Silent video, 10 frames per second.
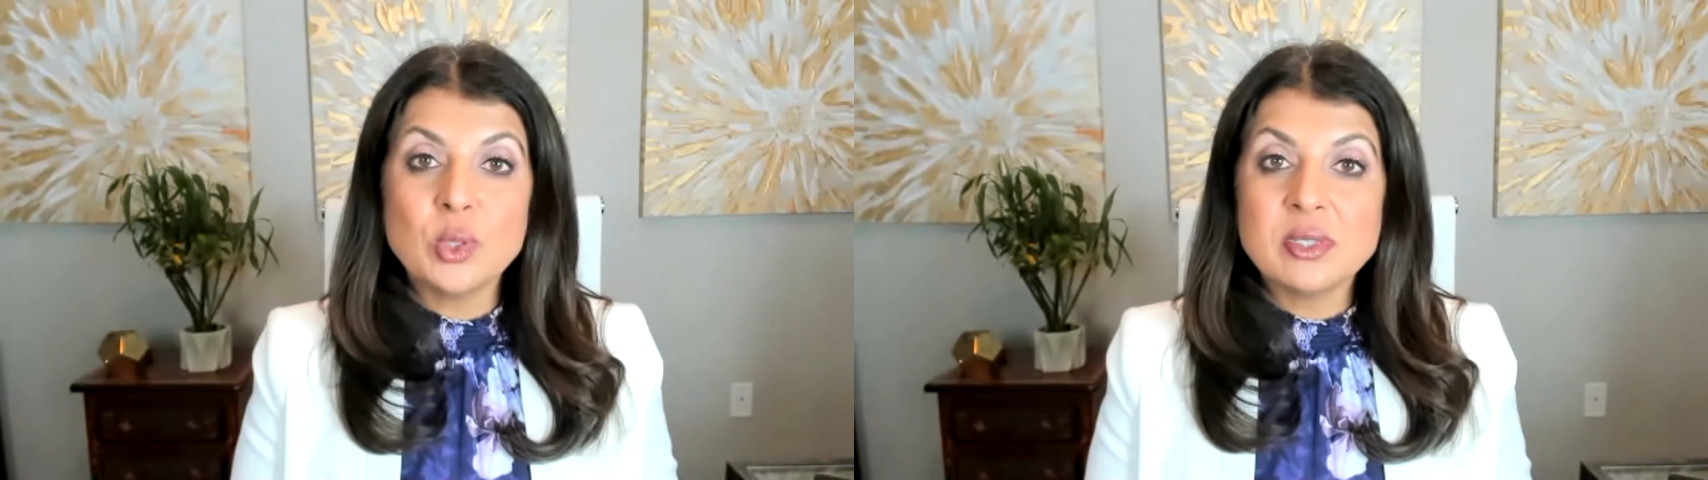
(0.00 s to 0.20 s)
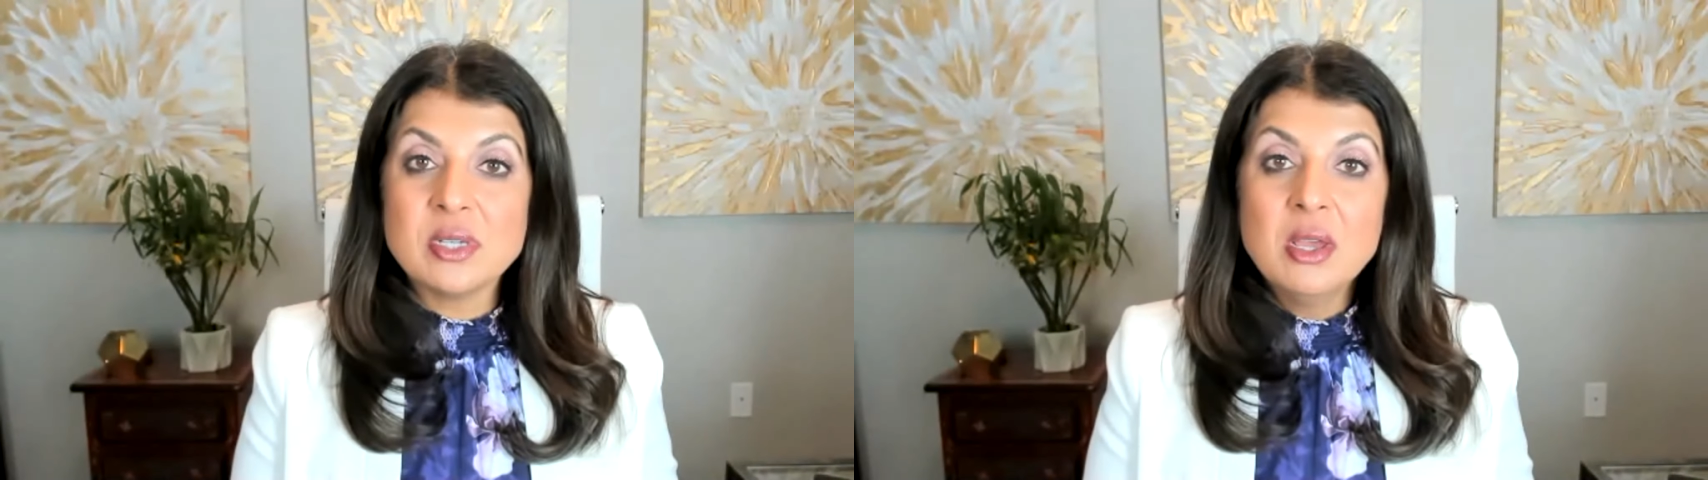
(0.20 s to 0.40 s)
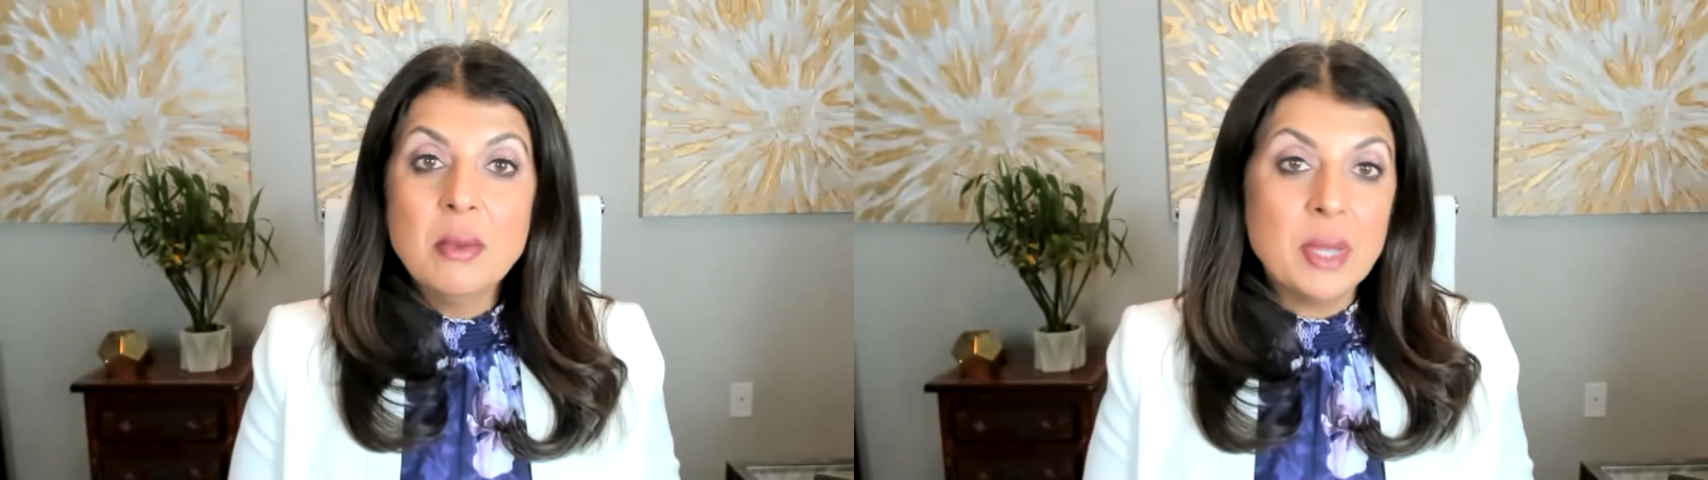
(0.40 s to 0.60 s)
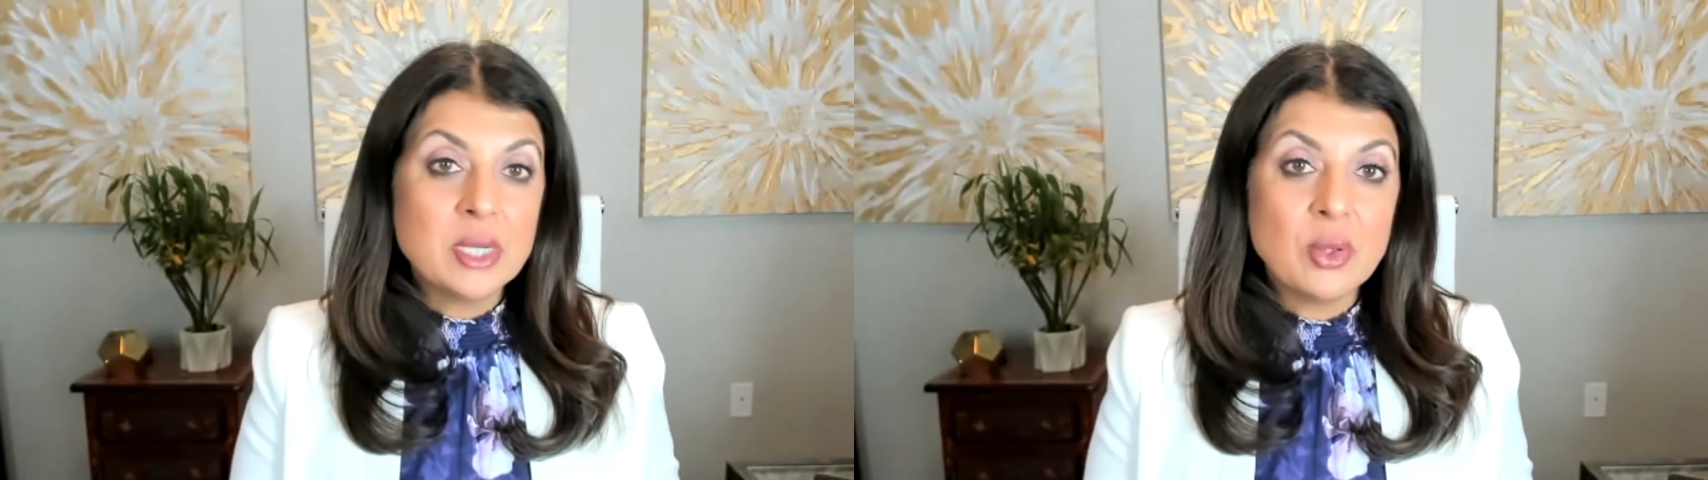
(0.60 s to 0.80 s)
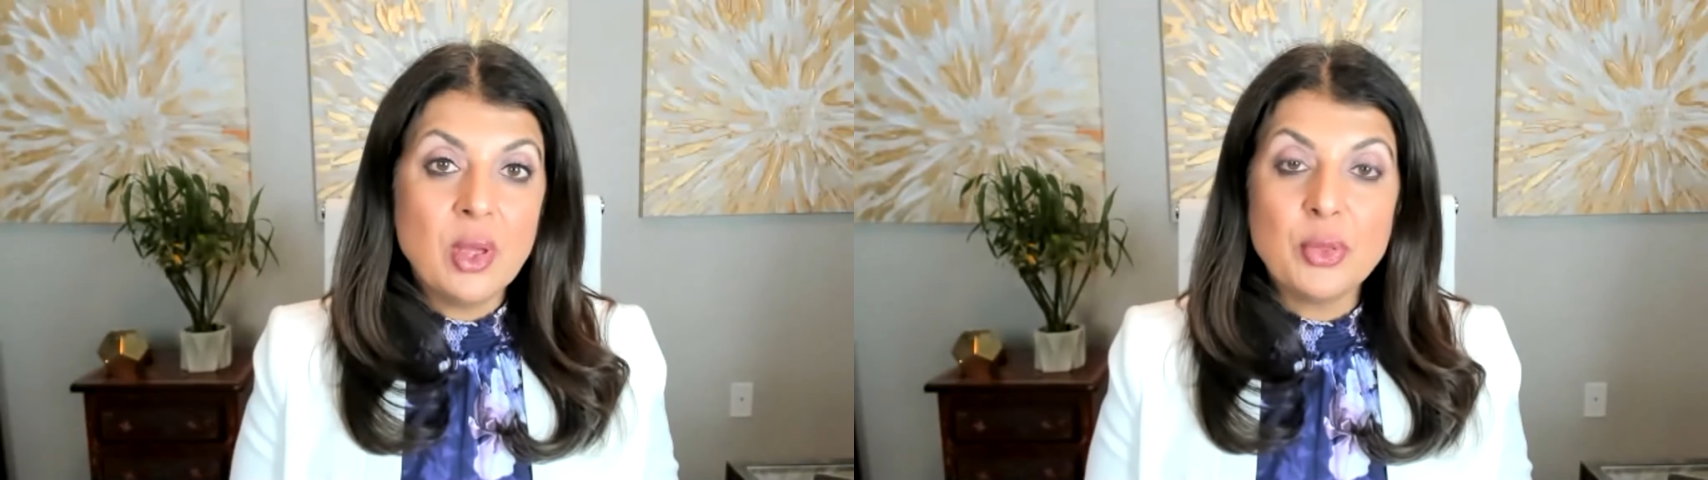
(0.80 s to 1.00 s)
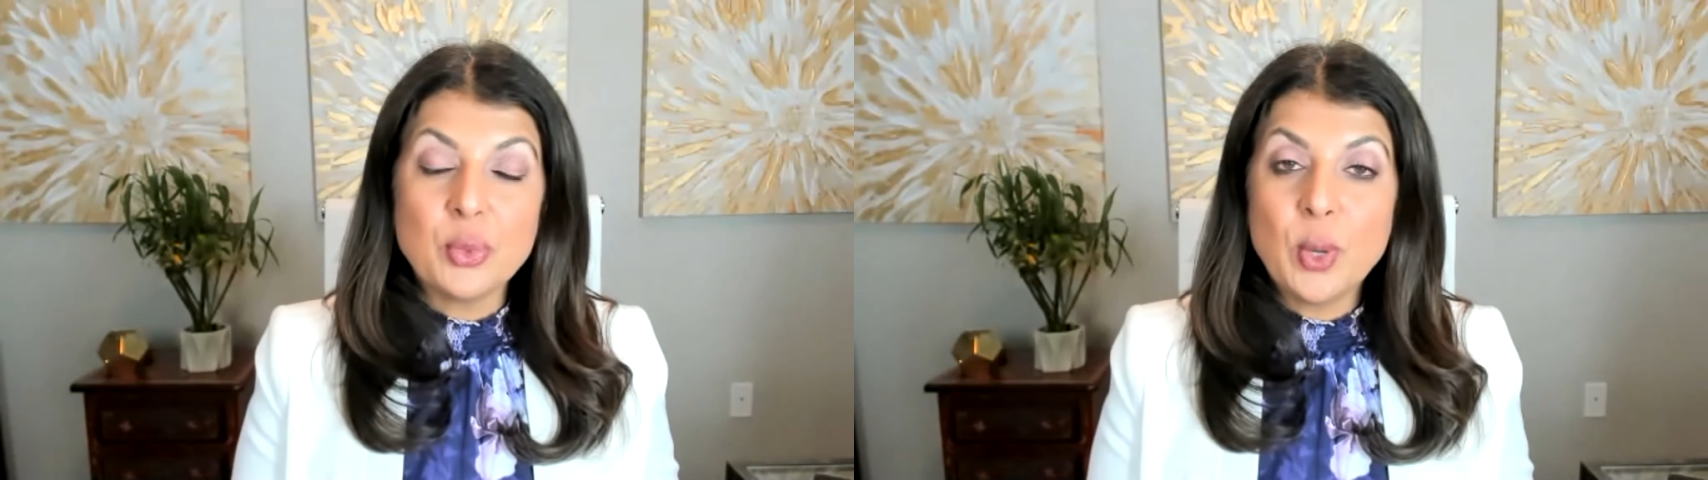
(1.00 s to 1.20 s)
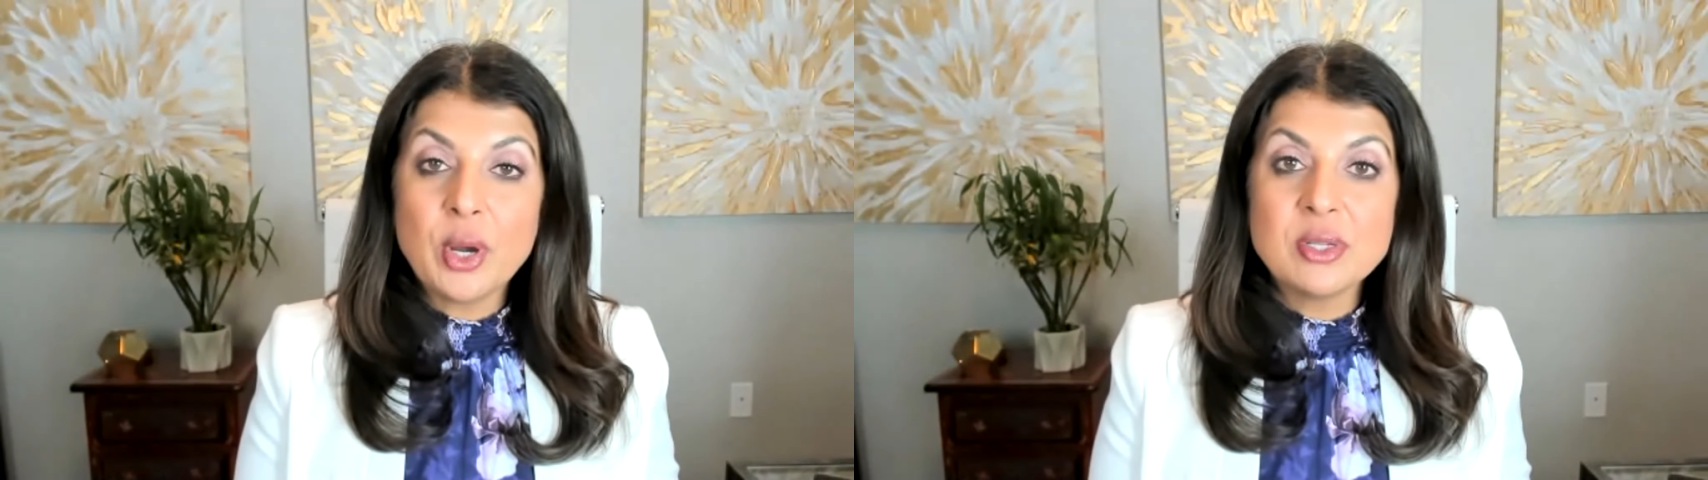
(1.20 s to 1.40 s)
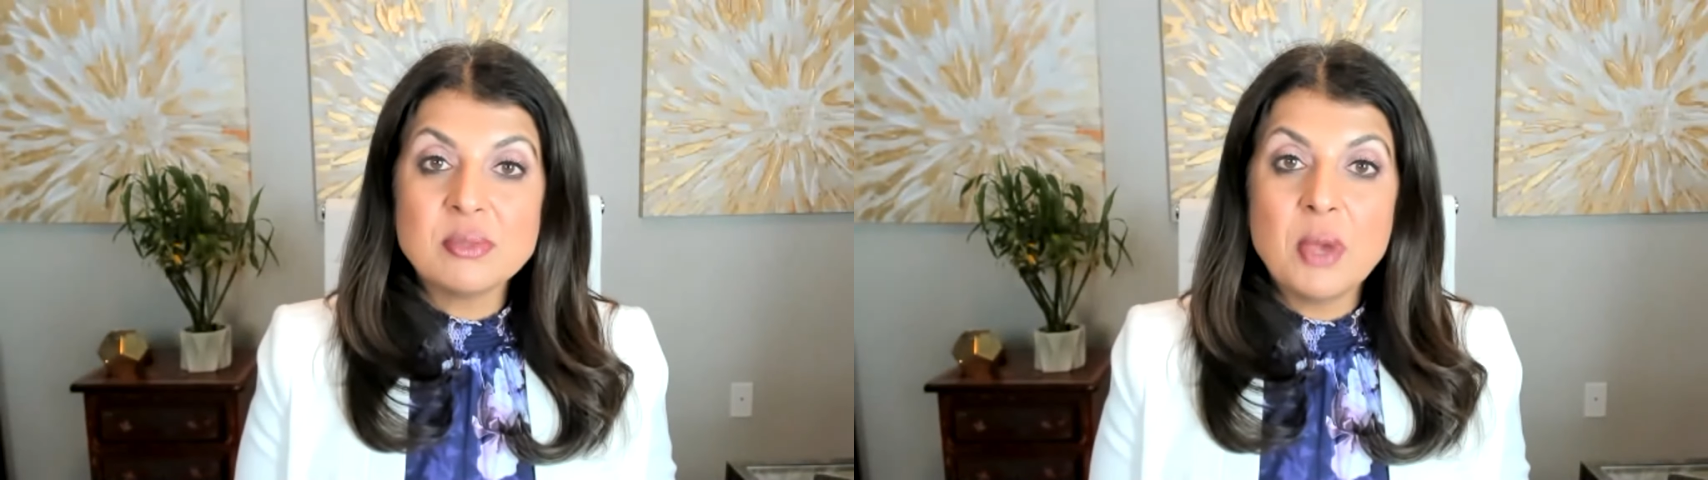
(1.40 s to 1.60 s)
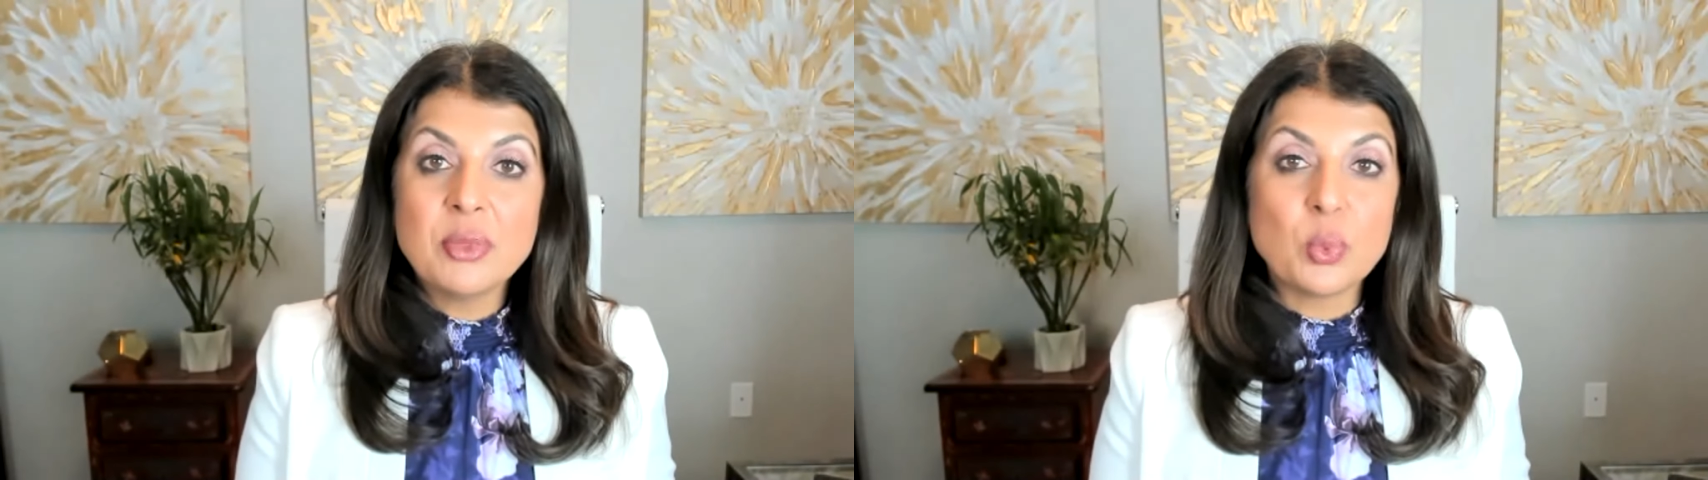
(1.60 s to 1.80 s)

It's Mental Health Awareness Month.